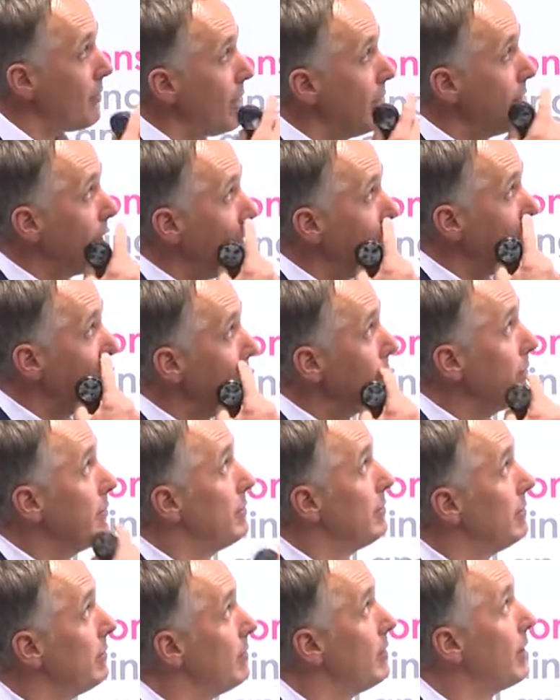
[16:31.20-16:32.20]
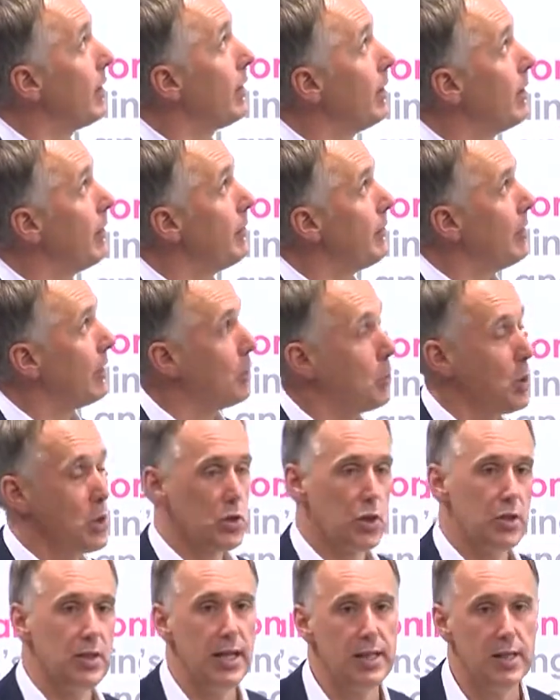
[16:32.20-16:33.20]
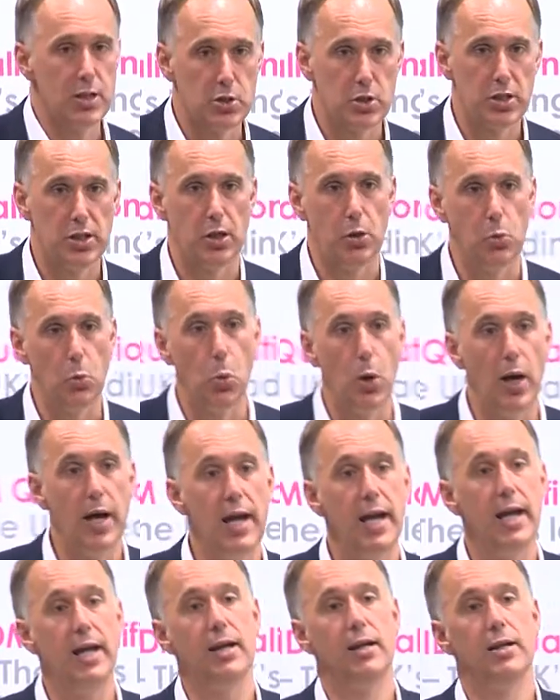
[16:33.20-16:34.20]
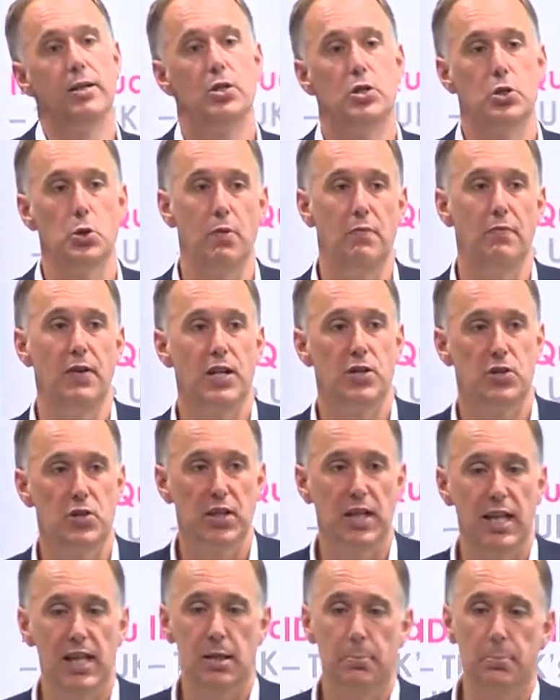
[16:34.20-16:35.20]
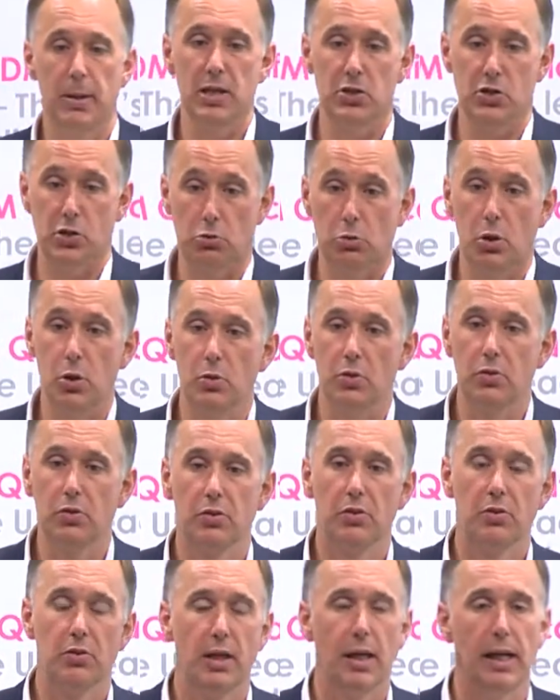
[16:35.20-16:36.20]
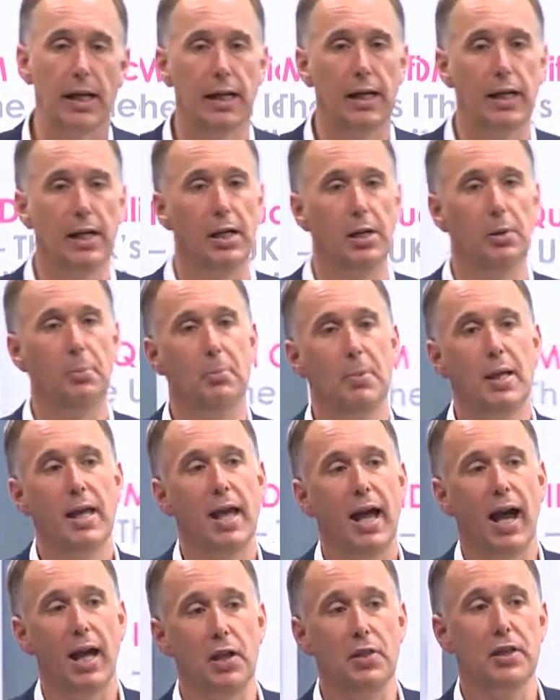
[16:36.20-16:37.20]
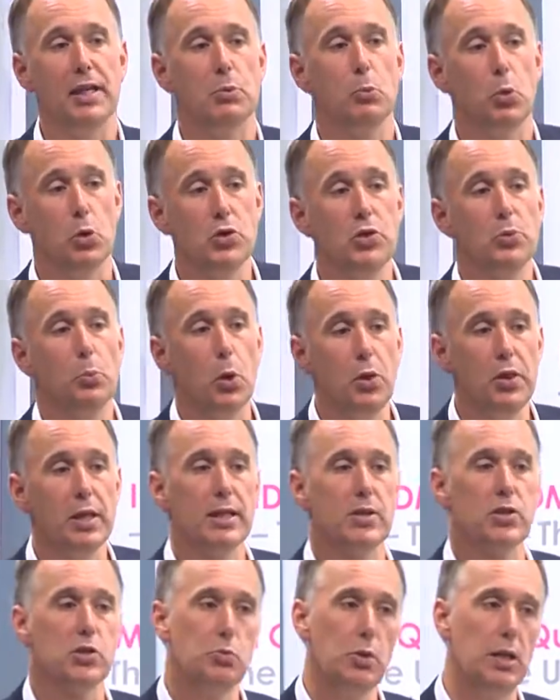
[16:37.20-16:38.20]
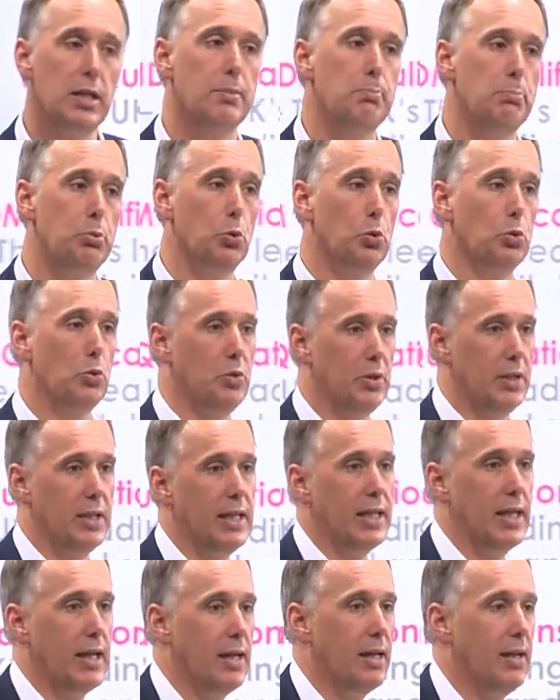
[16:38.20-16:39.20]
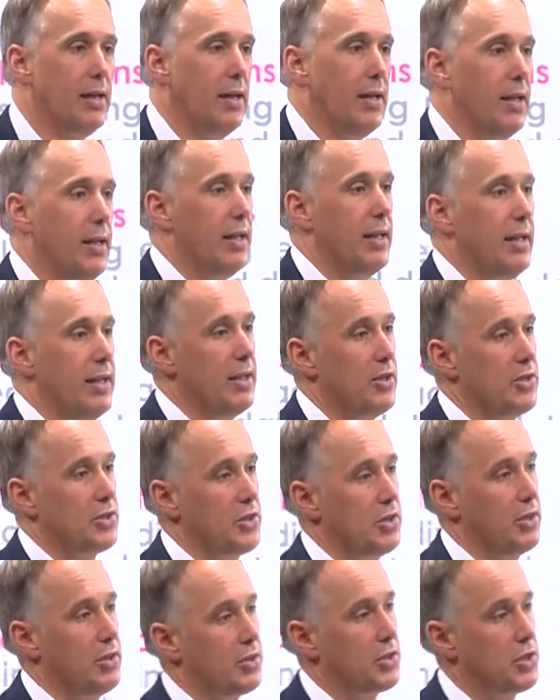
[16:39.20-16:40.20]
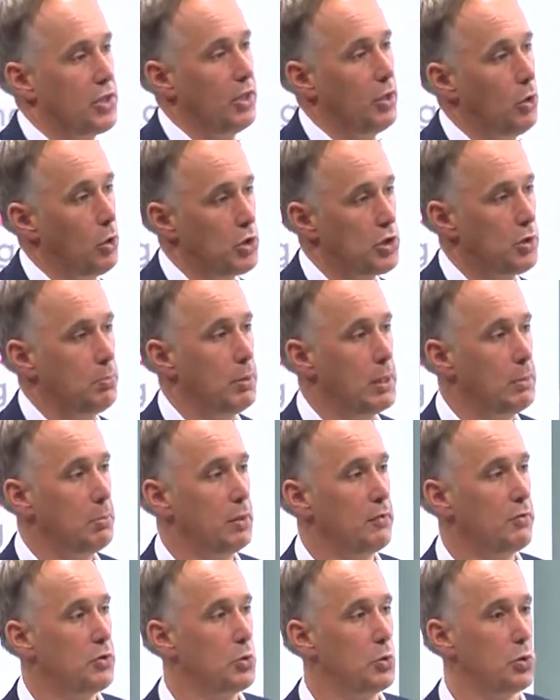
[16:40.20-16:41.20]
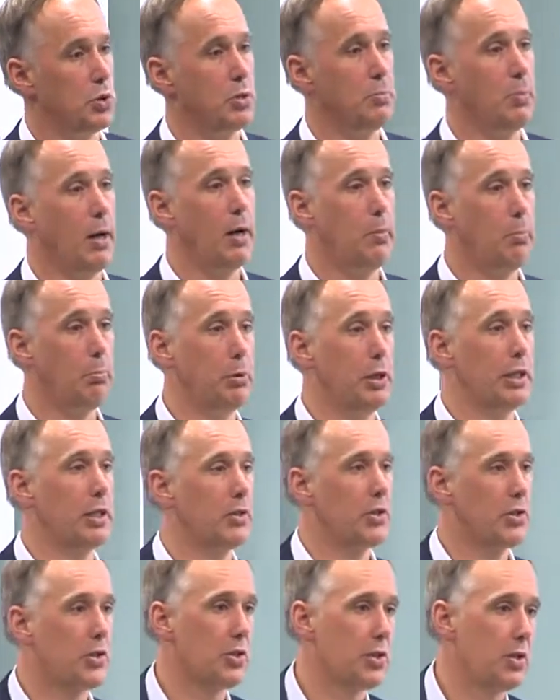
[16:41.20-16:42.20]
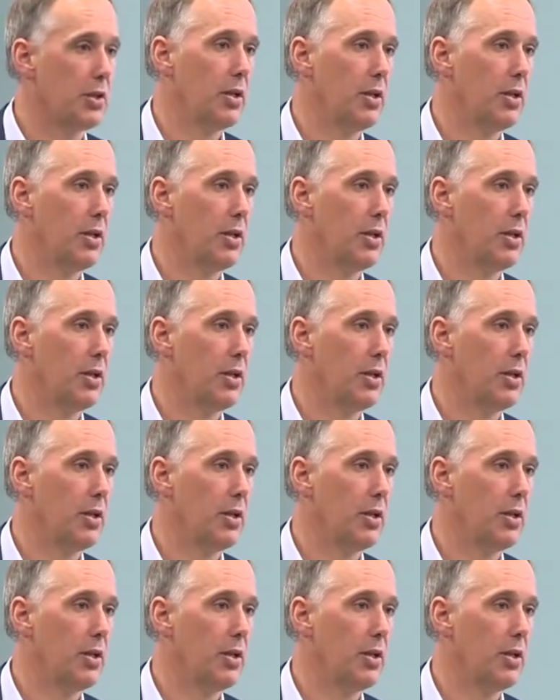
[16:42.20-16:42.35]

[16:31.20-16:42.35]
Now, the question then is, where to invest to get the best growth. And I think one thing that's really important here is that lots of people have talked about BRICS